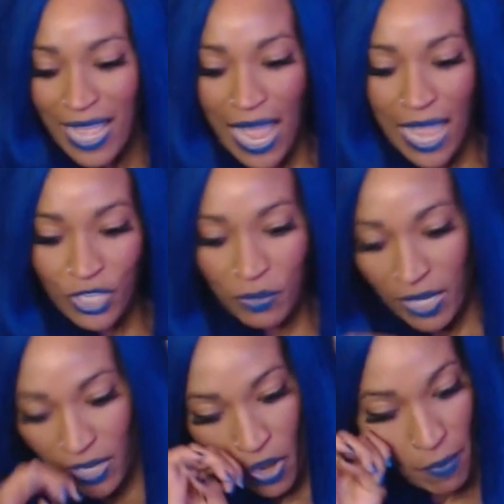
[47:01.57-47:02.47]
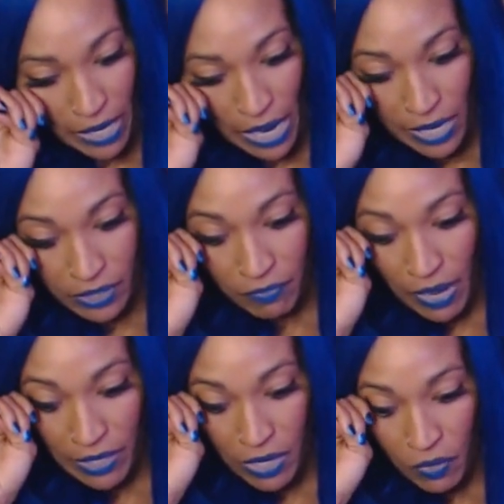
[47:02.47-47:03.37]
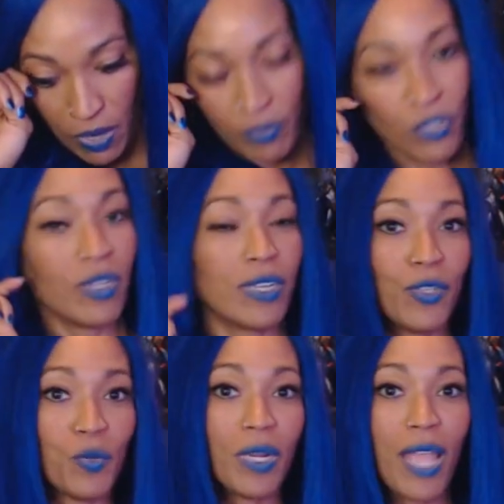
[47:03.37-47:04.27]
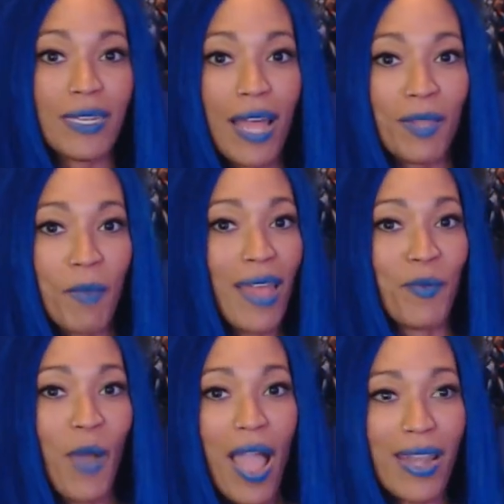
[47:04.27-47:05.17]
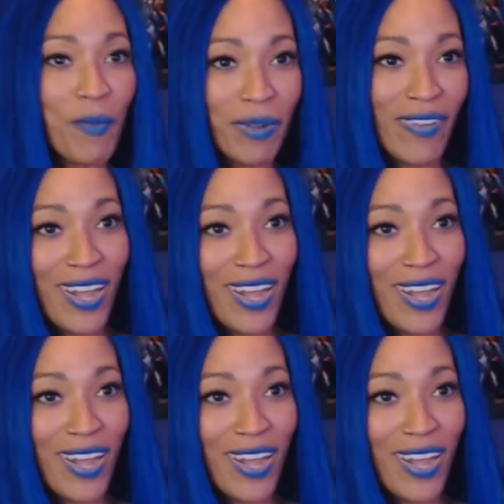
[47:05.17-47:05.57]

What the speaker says: She was like, oh my gosh, if I had known I was drinking a $28 bottle of wine, I would have had a